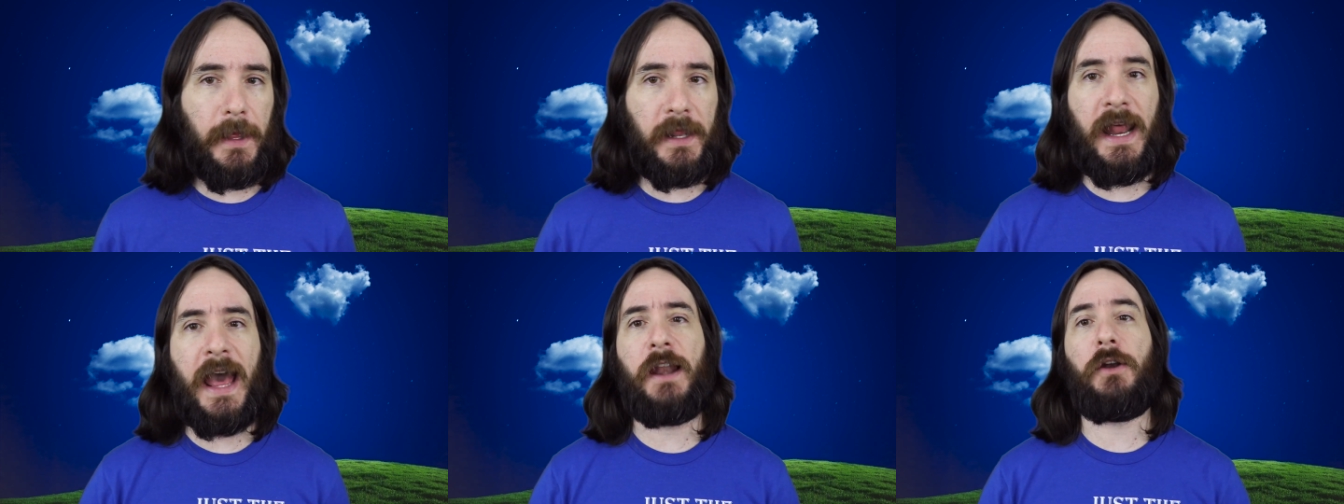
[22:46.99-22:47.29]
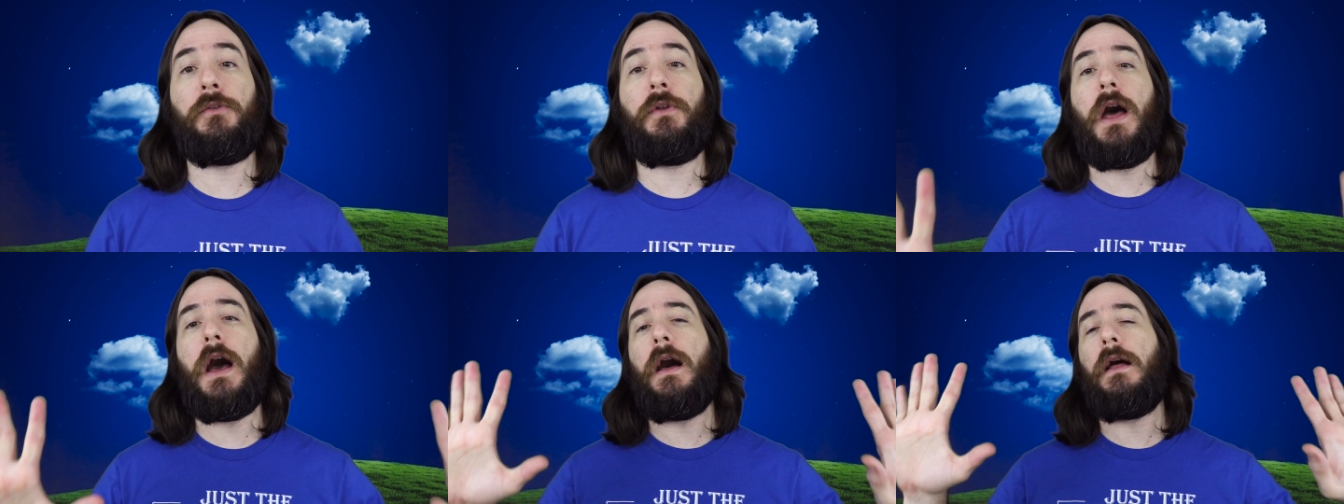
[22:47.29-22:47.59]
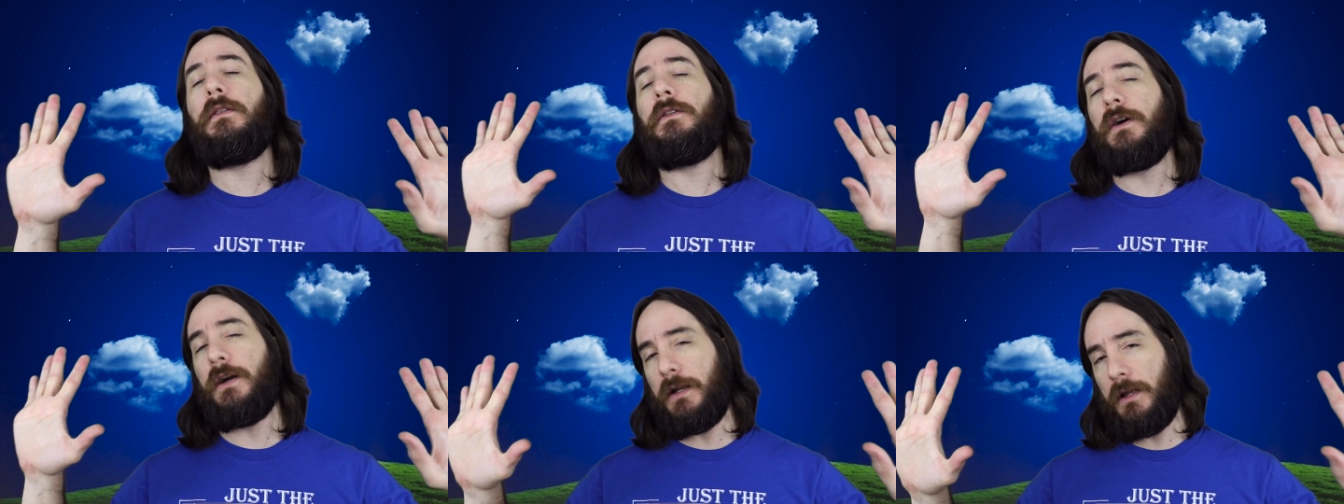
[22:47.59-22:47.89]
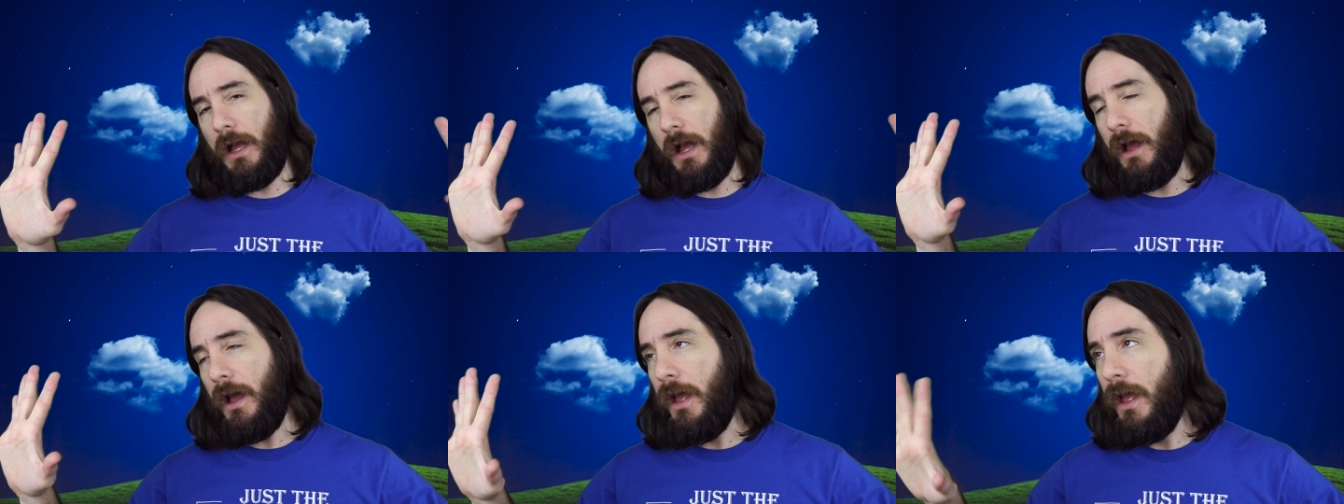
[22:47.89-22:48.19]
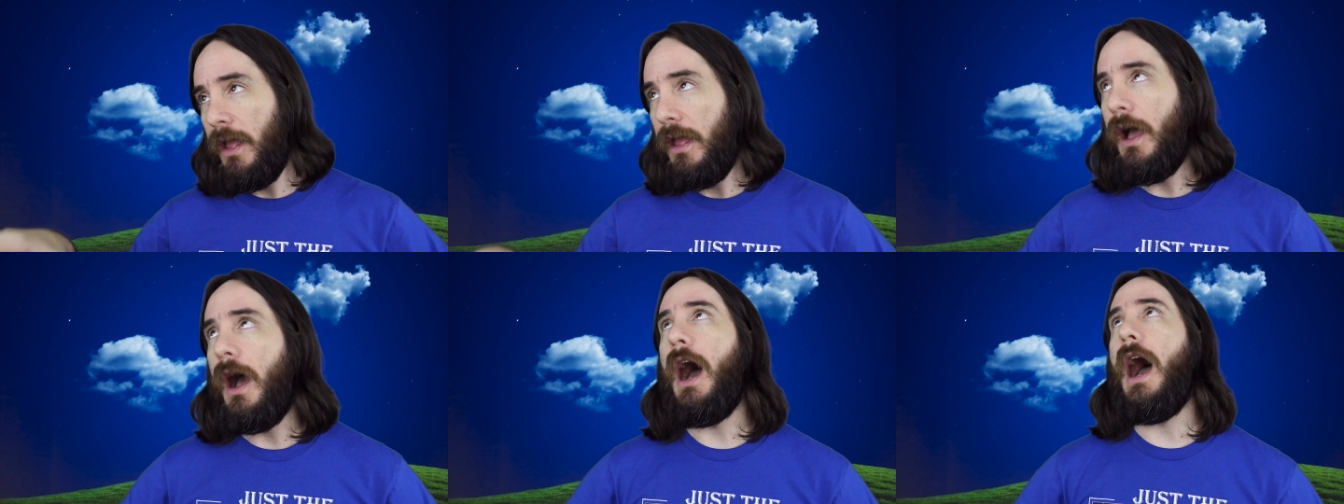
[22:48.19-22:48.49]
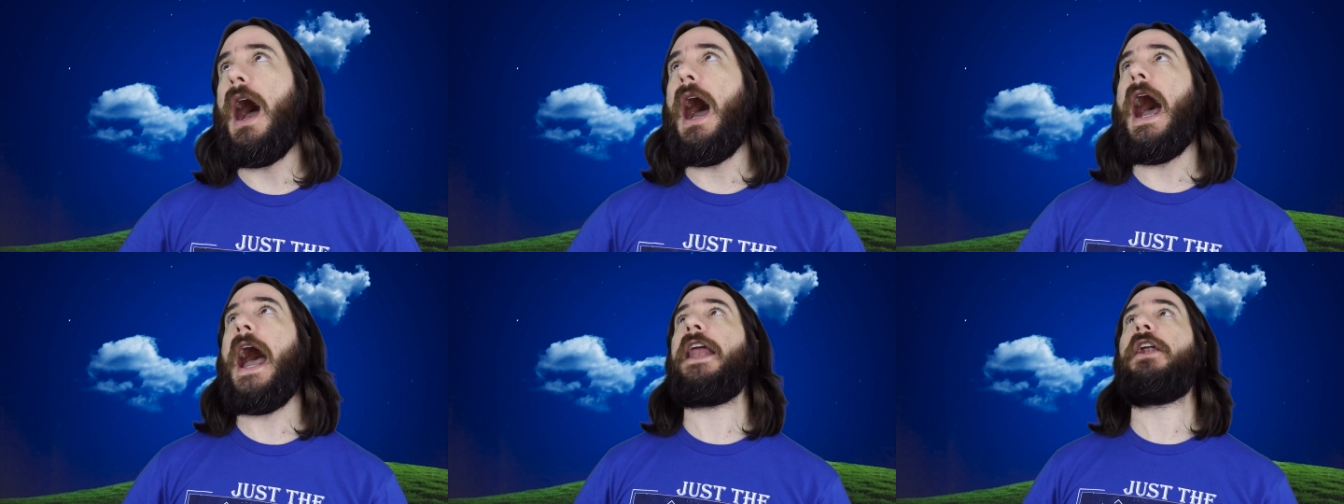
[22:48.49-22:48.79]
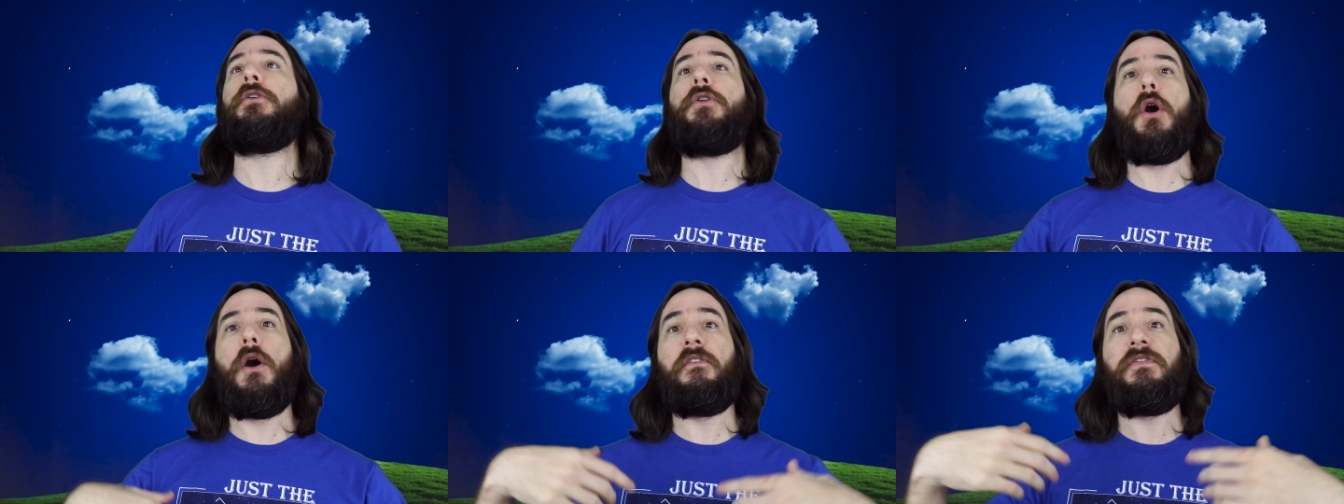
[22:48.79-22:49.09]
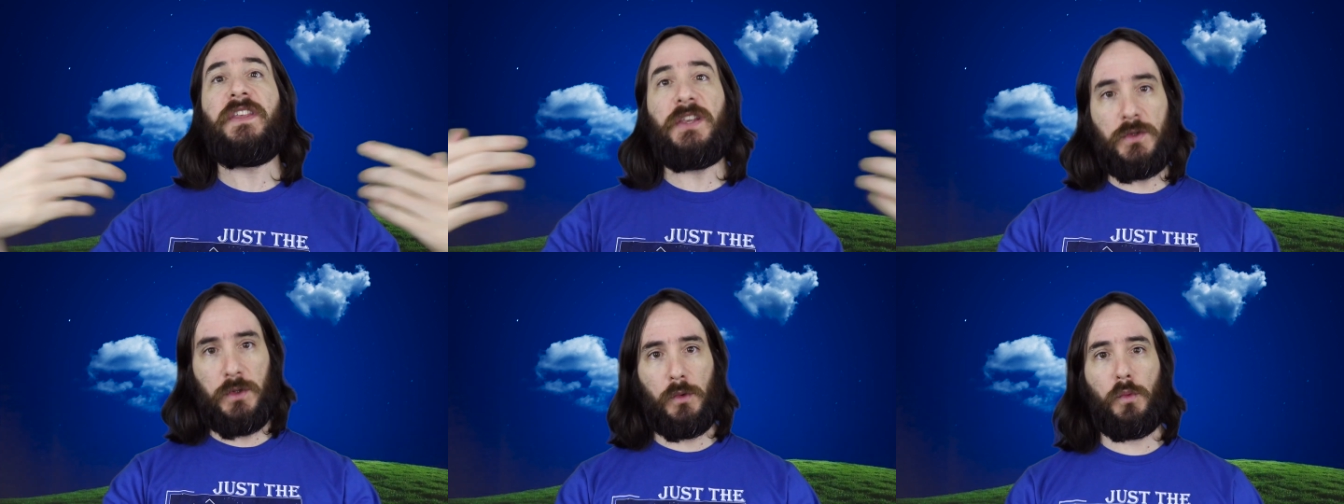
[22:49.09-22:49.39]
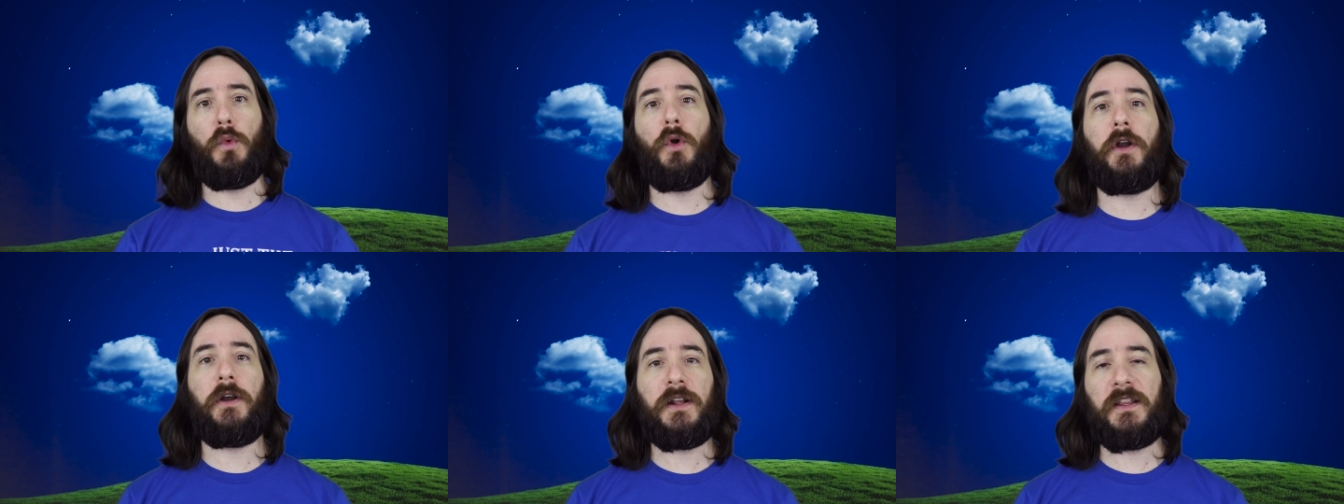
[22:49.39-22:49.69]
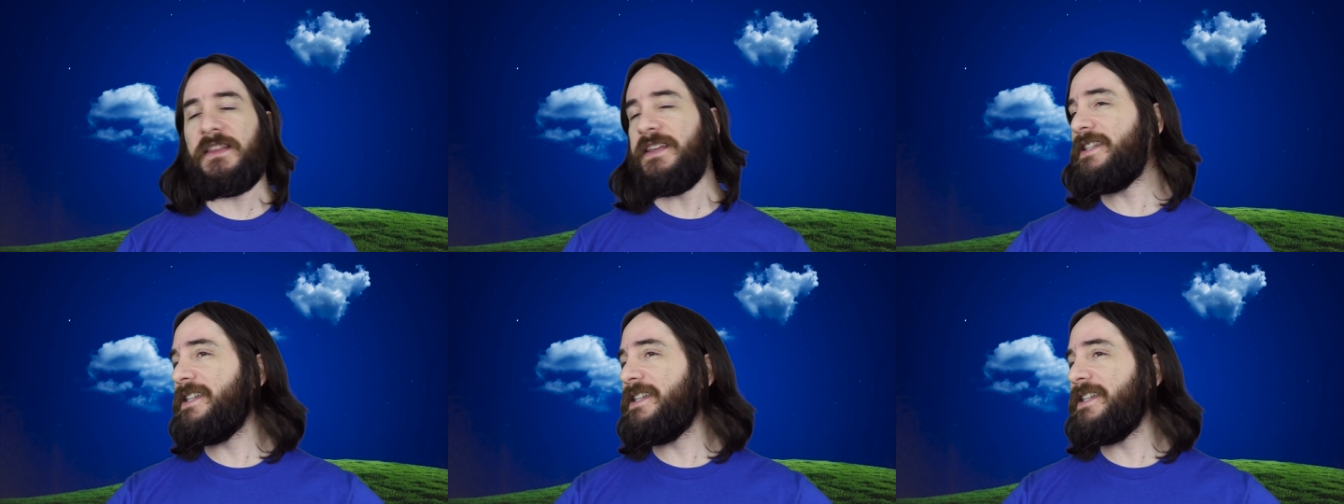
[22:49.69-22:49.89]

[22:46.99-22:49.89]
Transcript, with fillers: and I don't know if this would work.